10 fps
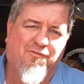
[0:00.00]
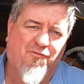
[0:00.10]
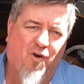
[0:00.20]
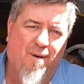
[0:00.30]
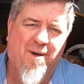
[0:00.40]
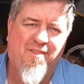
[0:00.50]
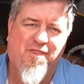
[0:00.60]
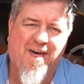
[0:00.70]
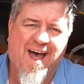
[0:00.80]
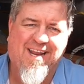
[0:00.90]
from
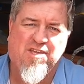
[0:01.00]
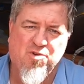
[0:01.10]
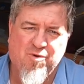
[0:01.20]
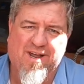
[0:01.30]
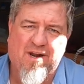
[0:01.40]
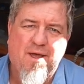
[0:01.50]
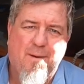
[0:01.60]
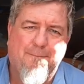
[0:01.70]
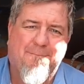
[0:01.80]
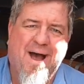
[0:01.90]
that unit
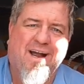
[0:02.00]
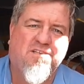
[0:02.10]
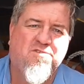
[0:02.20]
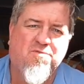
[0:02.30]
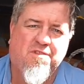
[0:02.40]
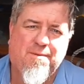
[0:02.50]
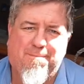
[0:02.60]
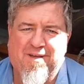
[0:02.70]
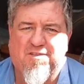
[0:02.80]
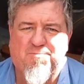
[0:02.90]
back to the
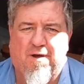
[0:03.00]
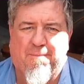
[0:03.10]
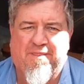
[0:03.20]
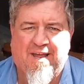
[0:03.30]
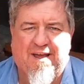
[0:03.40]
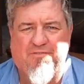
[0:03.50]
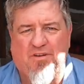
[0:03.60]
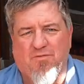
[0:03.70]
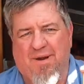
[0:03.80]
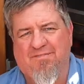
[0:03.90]
bilge pump in the aft
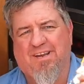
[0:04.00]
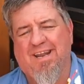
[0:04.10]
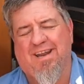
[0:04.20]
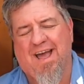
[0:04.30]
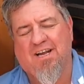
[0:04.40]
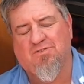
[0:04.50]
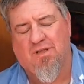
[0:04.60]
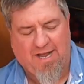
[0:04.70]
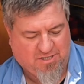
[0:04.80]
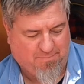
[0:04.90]
there, so I'm going to have to get an
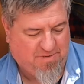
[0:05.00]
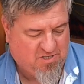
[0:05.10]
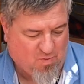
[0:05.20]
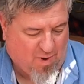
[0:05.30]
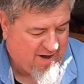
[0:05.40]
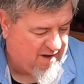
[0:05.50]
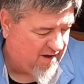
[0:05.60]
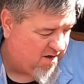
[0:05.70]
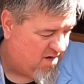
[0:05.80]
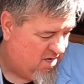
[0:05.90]
actual extra piece of wire
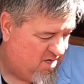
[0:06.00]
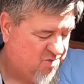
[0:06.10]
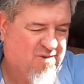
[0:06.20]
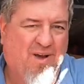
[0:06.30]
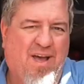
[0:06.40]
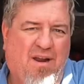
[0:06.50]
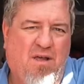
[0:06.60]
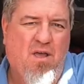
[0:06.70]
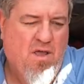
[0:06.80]
here. So go ahead,